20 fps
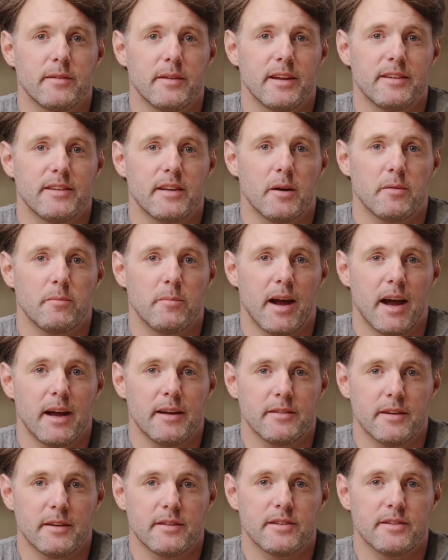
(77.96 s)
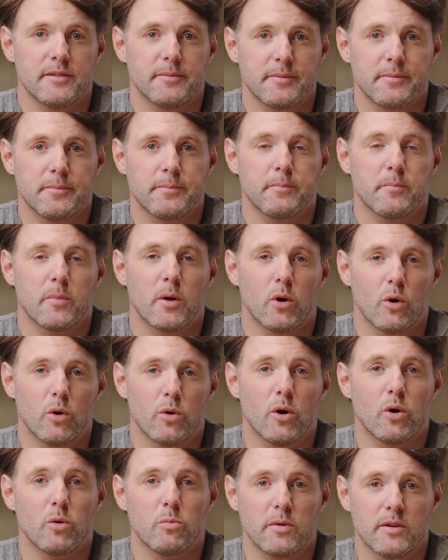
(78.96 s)
Let's unpack this. Paul
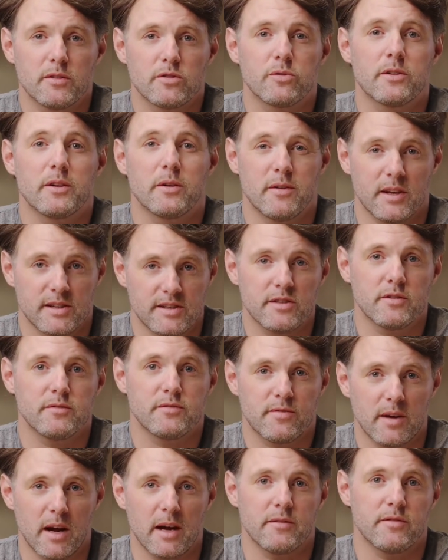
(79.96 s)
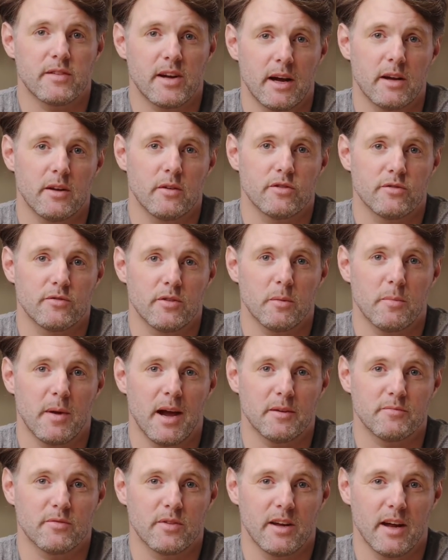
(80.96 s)
opens with a list of 5 titles for
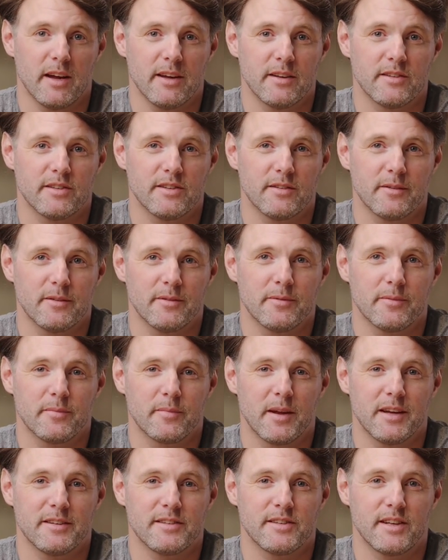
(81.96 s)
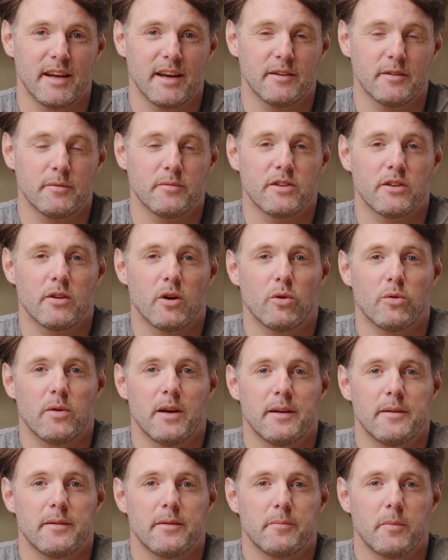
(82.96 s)
Epaphroditus. Let's take them
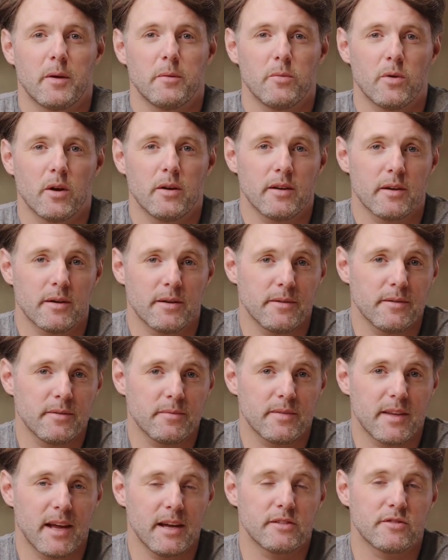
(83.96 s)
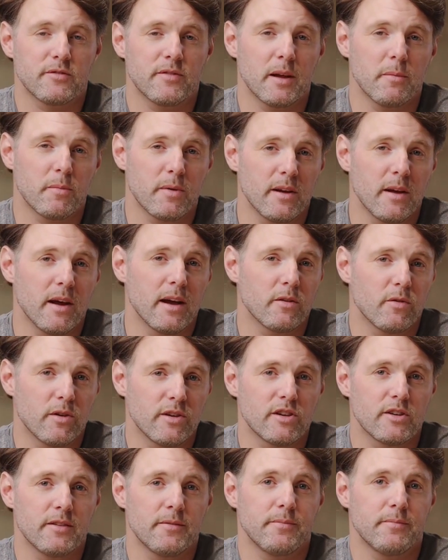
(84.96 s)
slowly. My brother, that's family
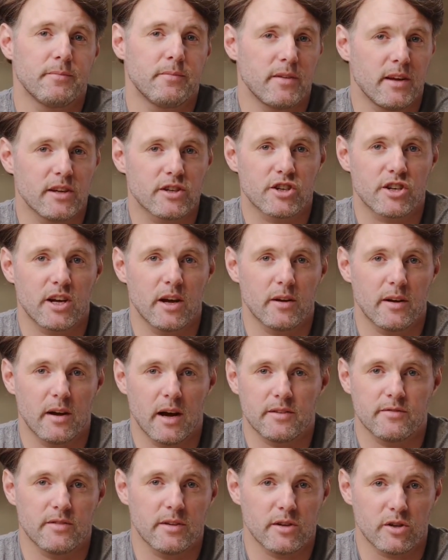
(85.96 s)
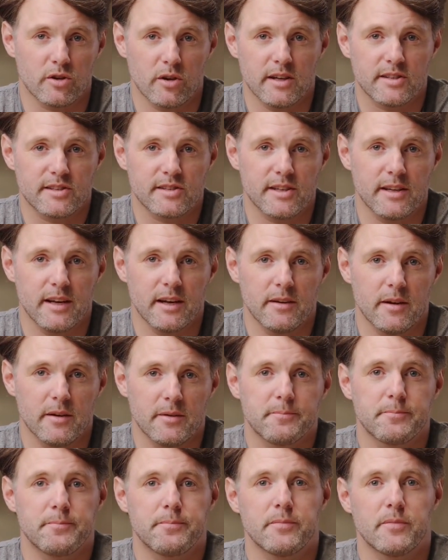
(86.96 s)
language. They share life in Christ together.
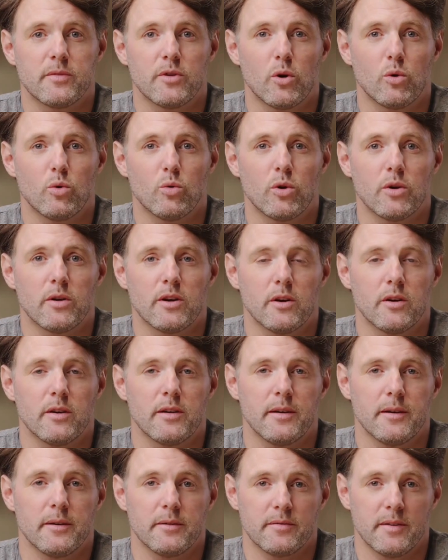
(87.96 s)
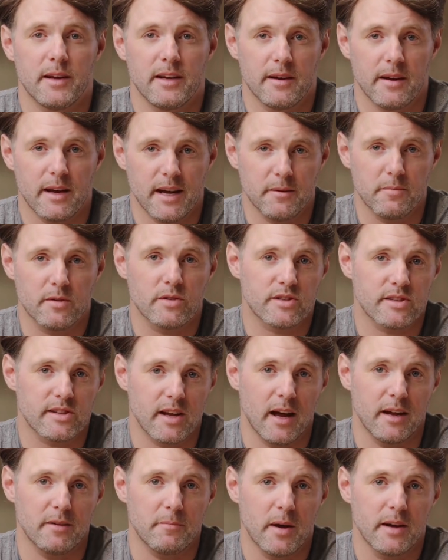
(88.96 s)
Co-worker, they labor
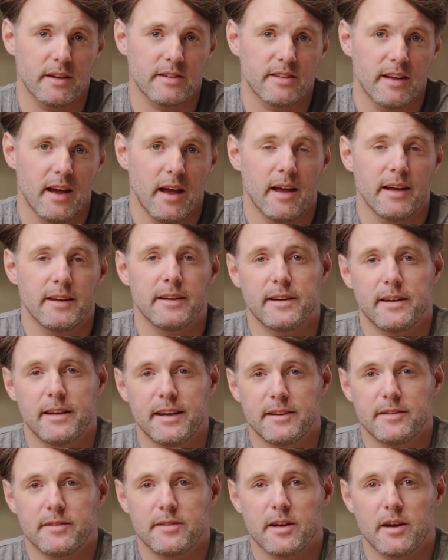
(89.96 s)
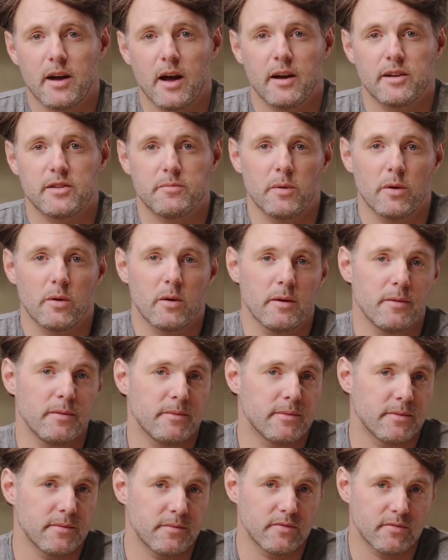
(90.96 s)
side by side in the gospel.
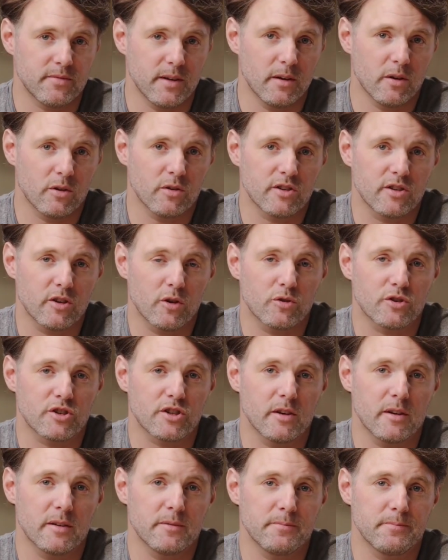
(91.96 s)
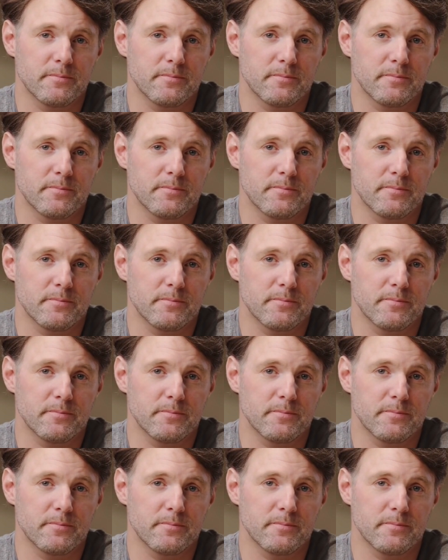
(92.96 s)
Fellow soldier,